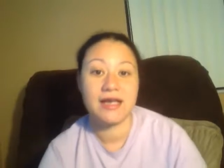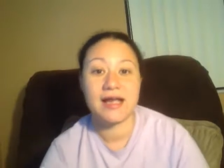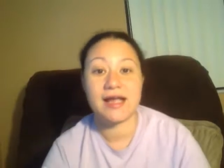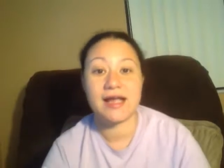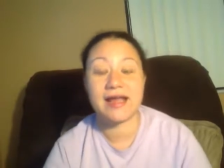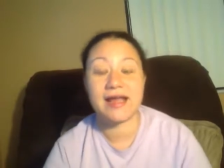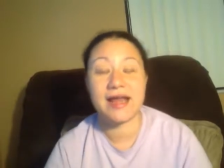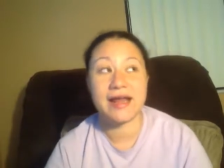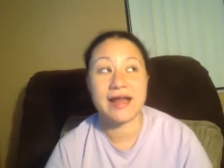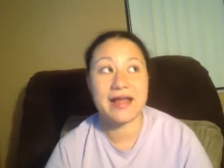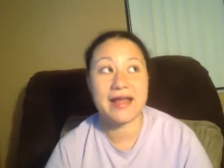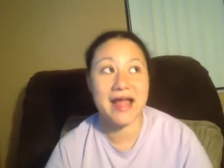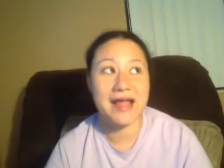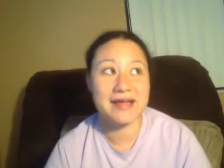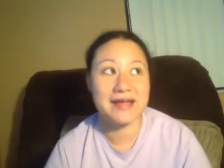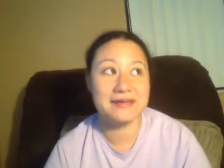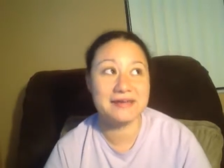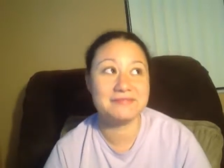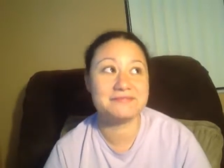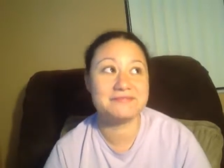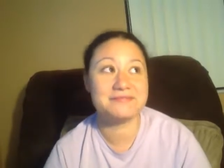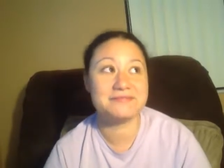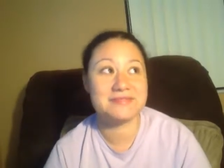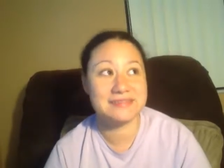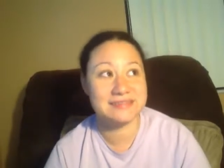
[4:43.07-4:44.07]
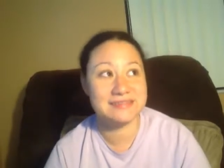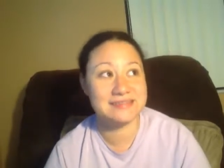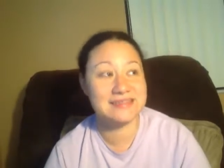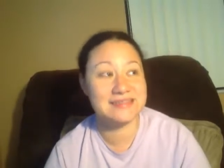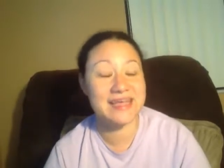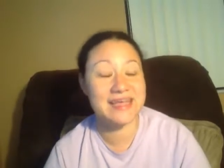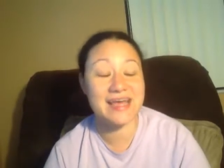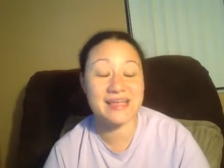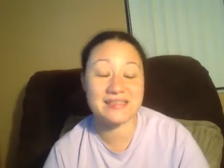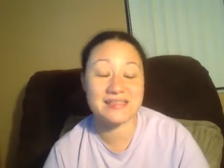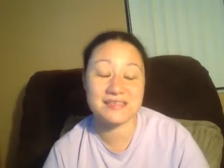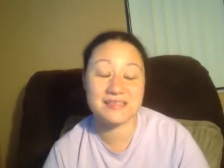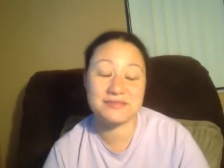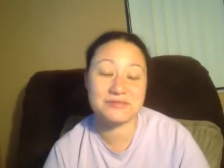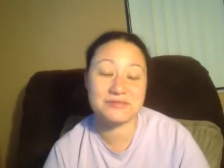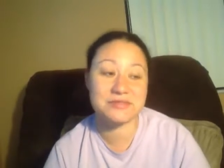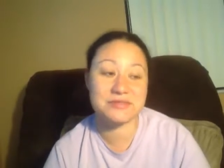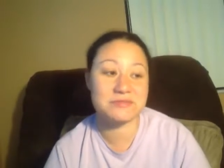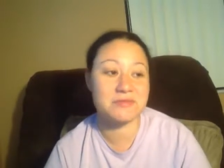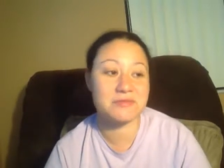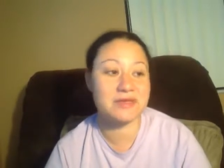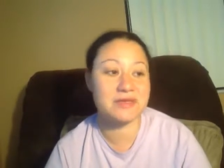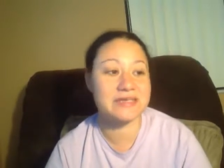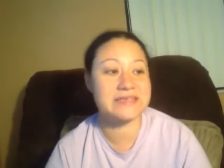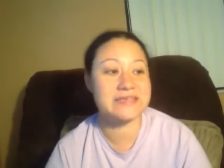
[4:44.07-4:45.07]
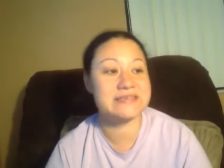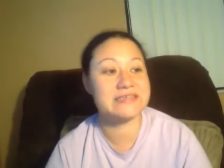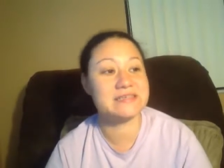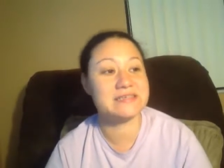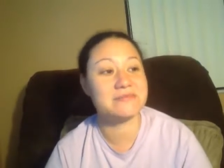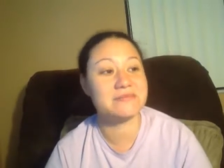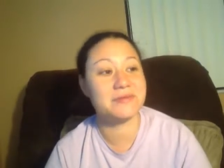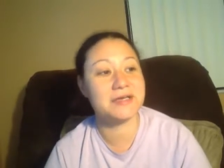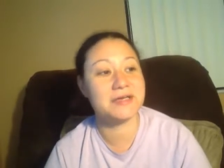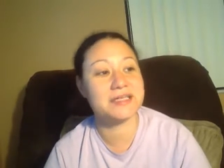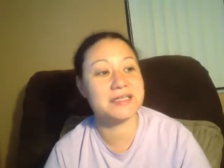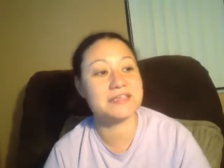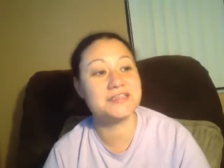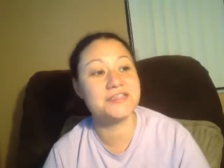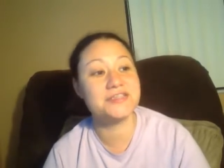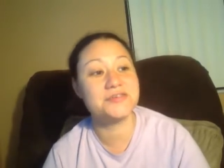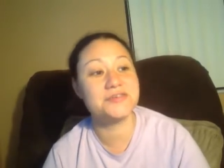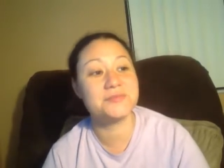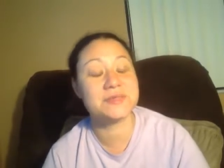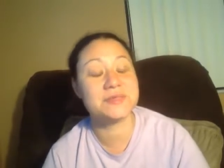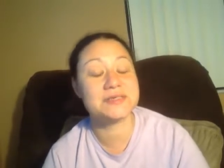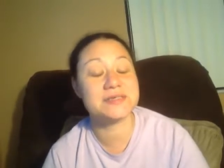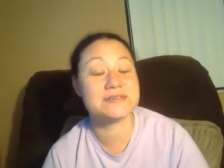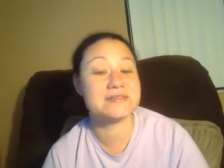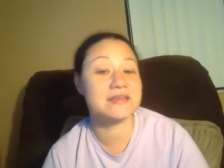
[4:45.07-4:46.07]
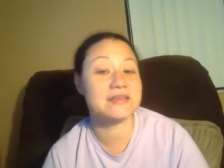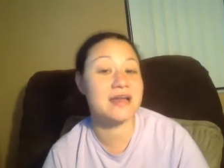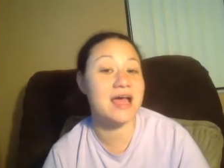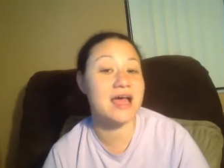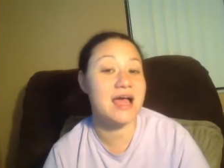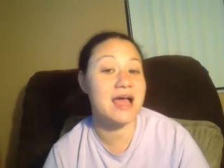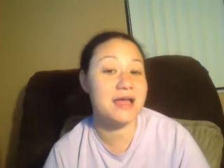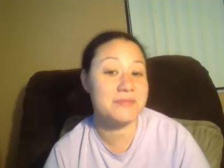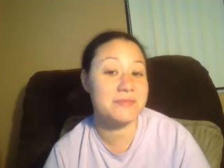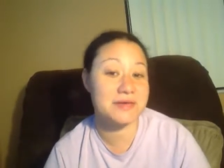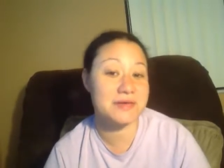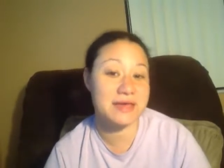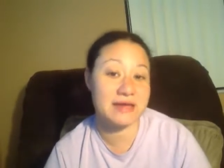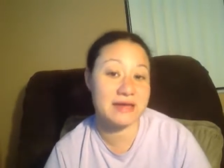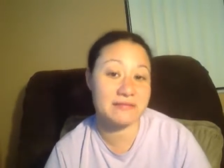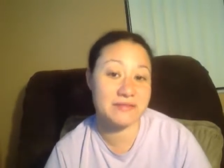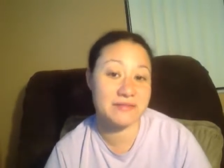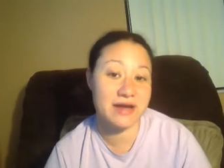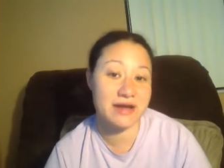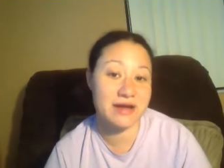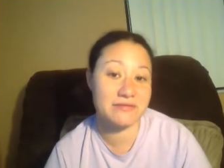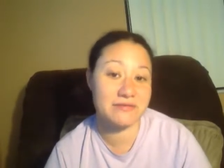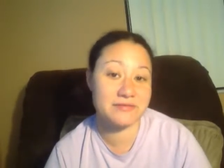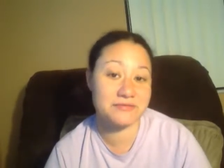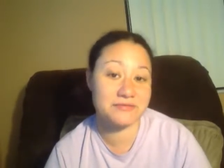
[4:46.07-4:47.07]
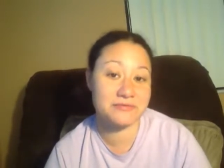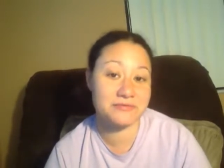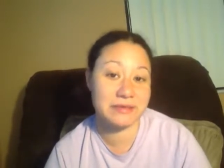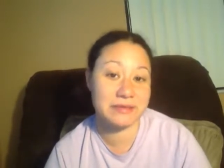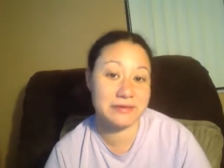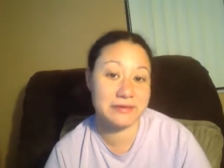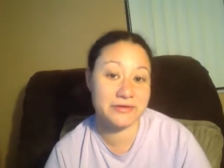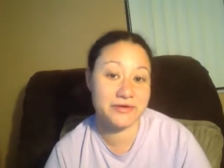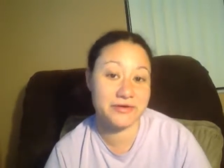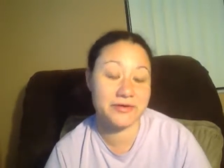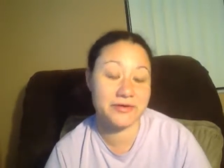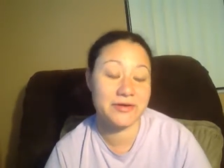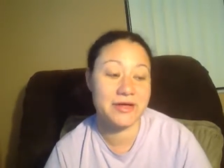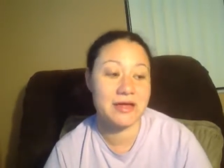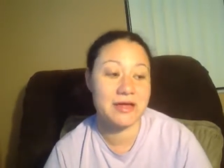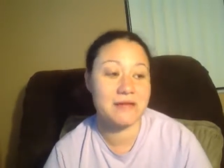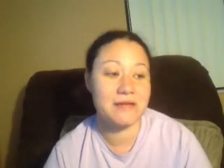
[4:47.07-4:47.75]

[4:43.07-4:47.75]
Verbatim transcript: and I kind of guess it was monkey see, monkey do because then I became an avid reader.